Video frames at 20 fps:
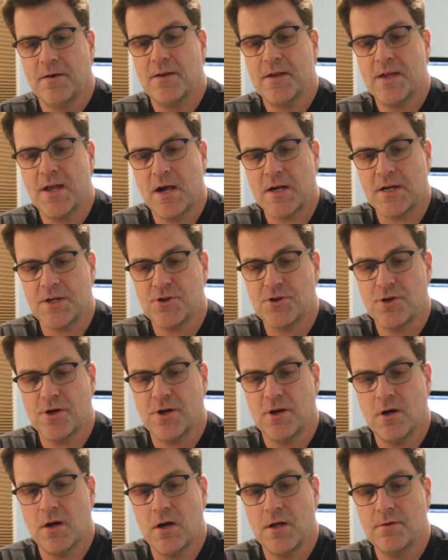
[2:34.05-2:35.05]
here, I'm gonna turn
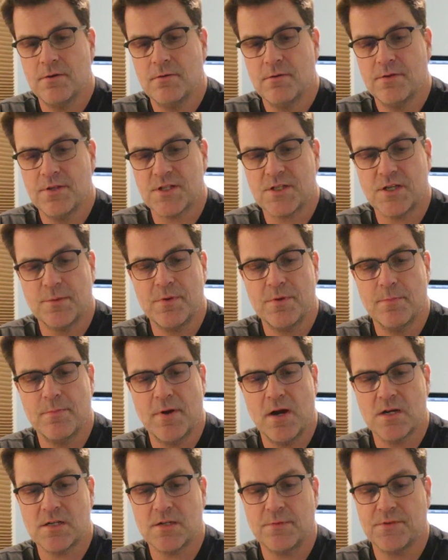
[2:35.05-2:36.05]
it on. This could be
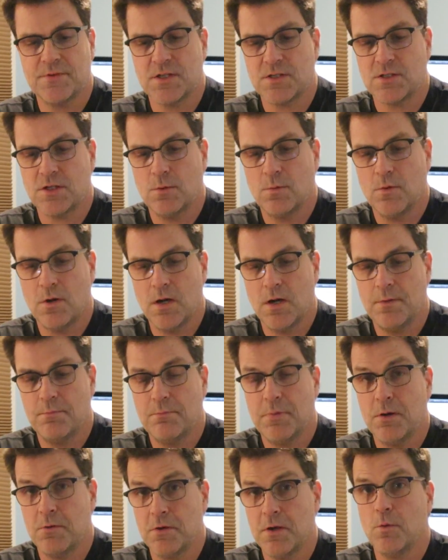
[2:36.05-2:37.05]
embarrassing if it doesn't go on,
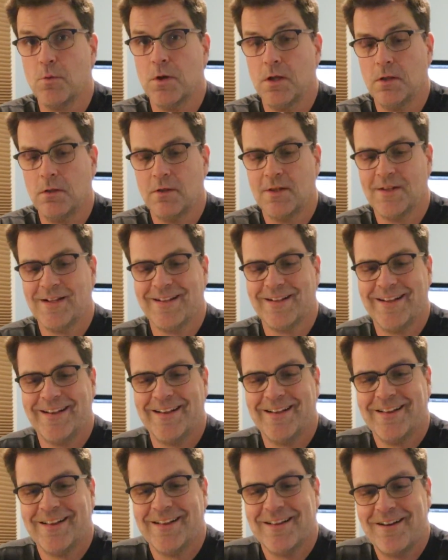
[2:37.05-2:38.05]
but it will.
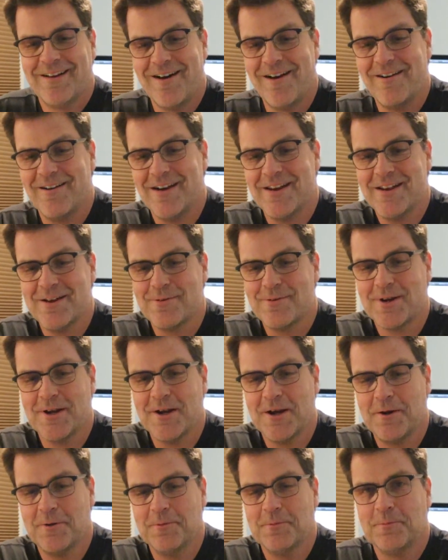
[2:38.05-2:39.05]
All right, here we
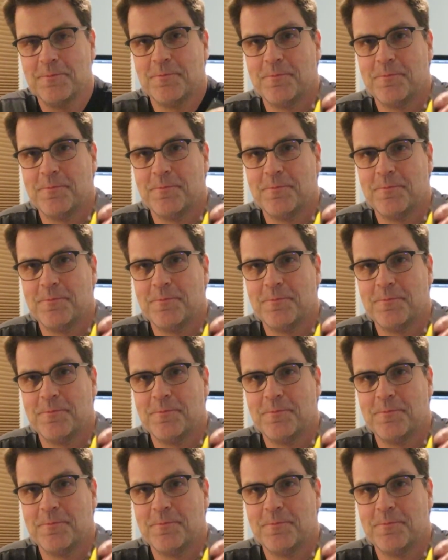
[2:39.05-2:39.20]
go.